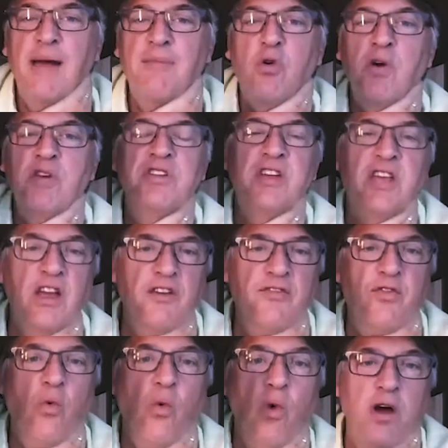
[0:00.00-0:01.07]
going to give
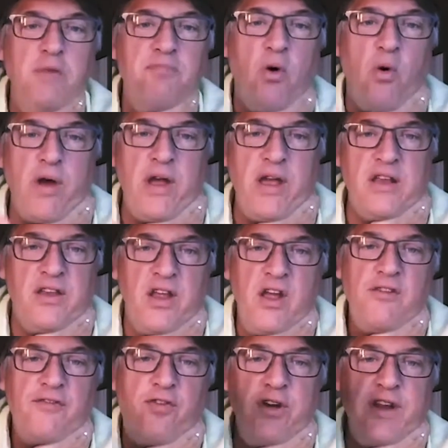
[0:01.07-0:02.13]
1 point
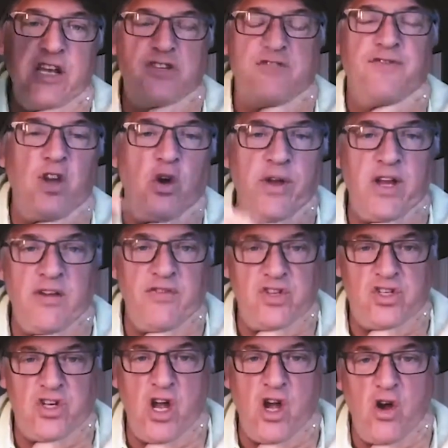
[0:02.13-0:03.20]
for each viewing of a
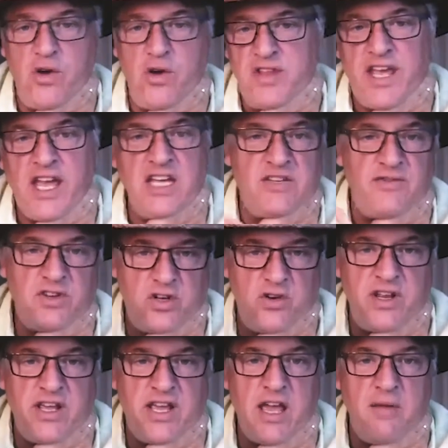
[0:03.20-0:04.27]
show in the case of a
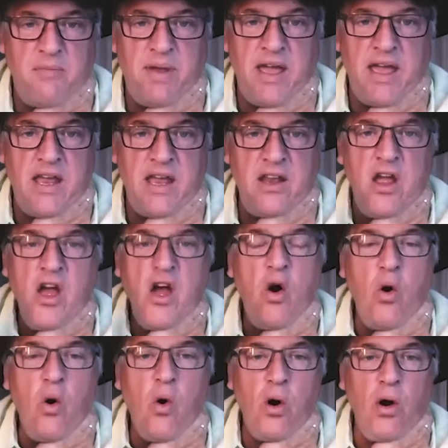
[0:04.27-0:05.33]
tuning campaign,
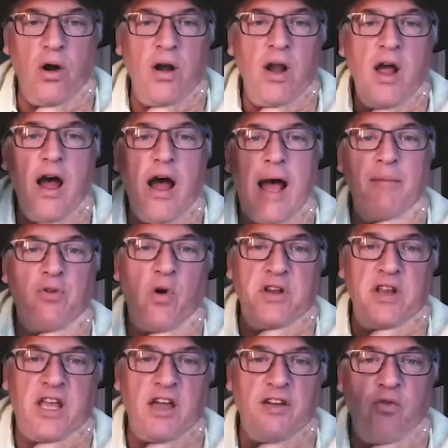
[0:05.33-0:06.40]
or I'm going
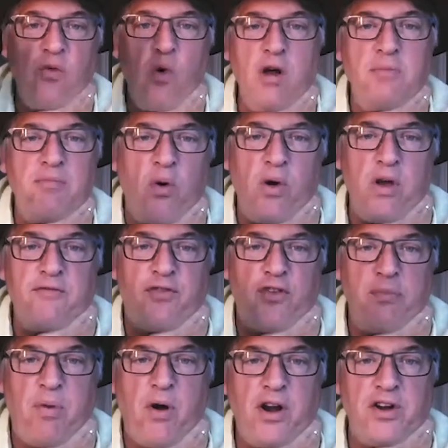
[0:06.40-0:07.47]
to give 1 point for
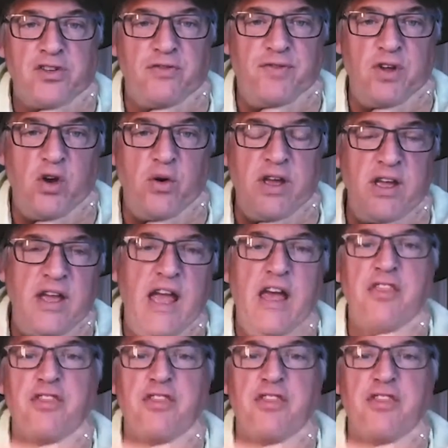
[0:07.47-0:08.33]
a partial viewing and